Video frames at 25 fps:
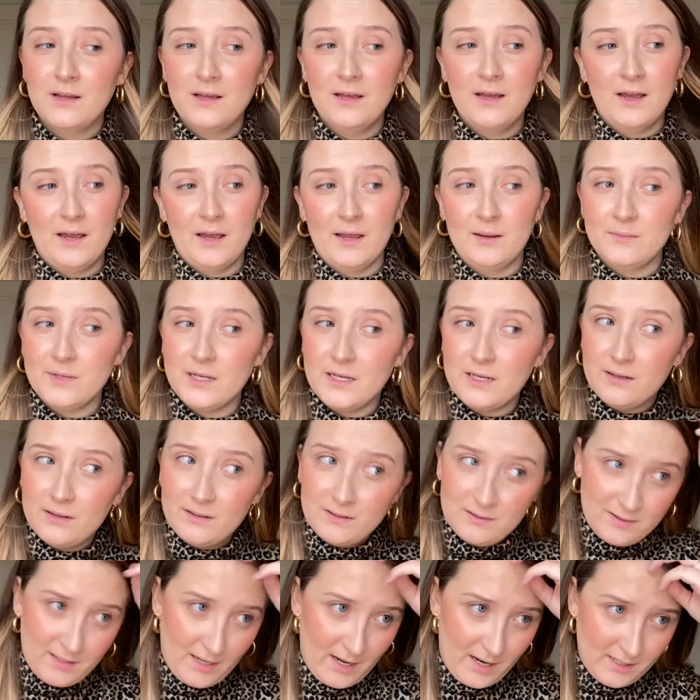I mean,
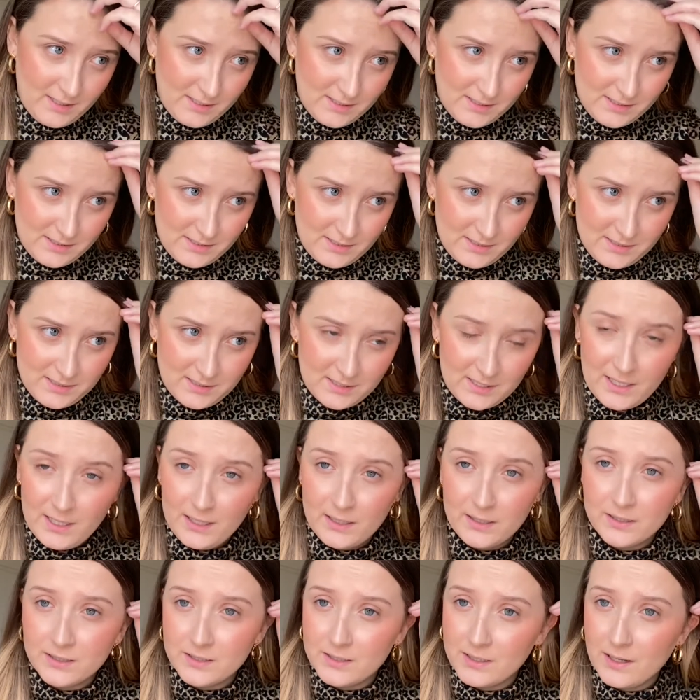that is a
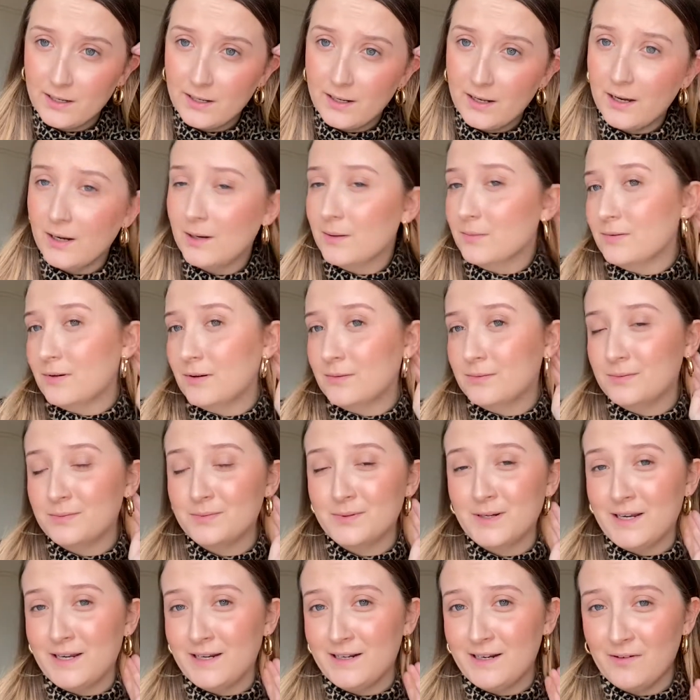skill that I'll
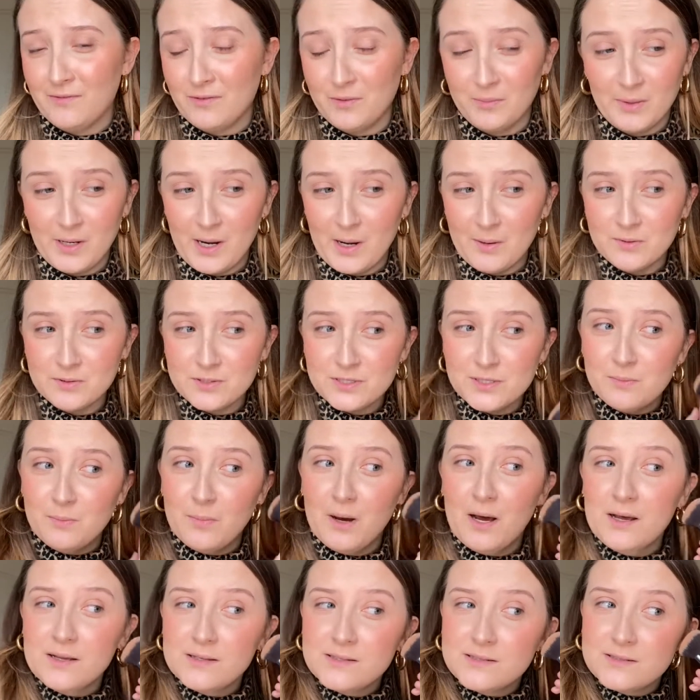probably never be able to
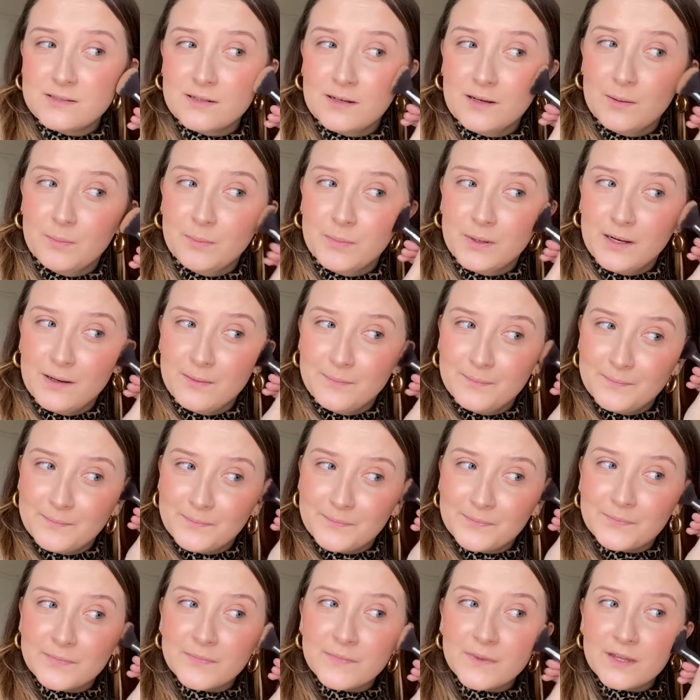master, but
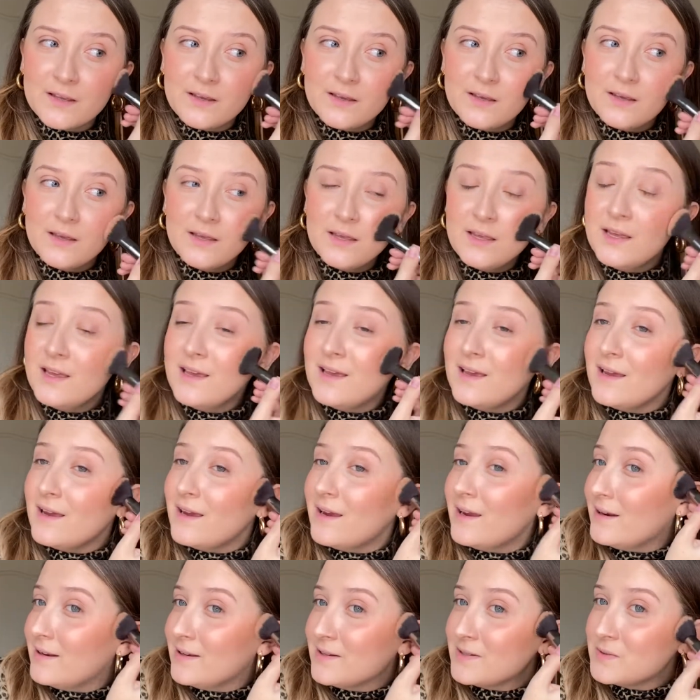
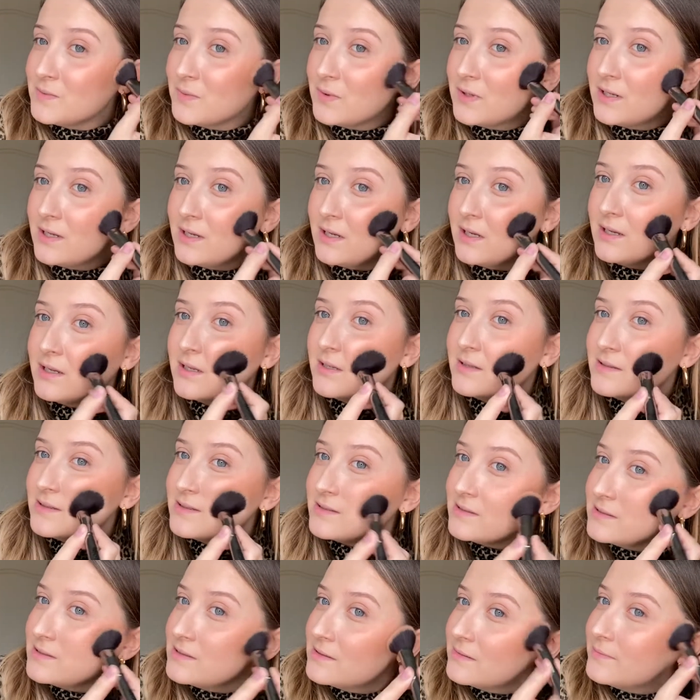it is what it
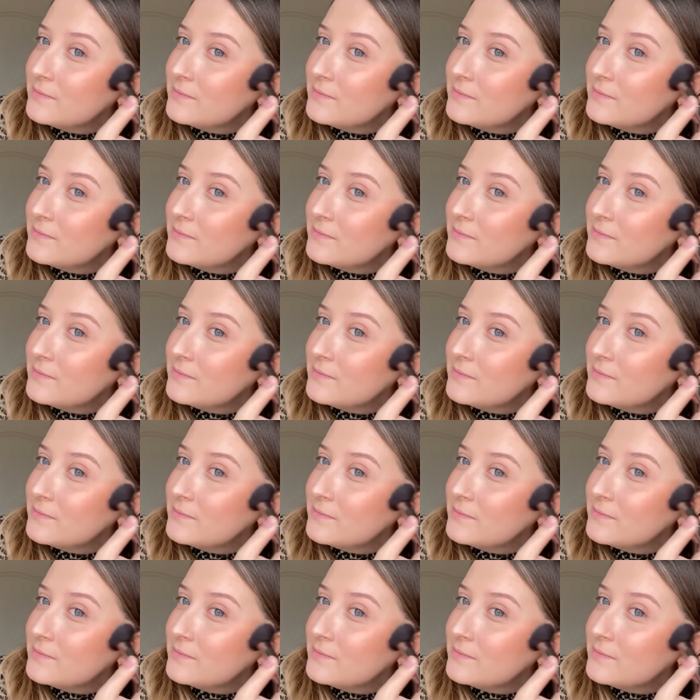is.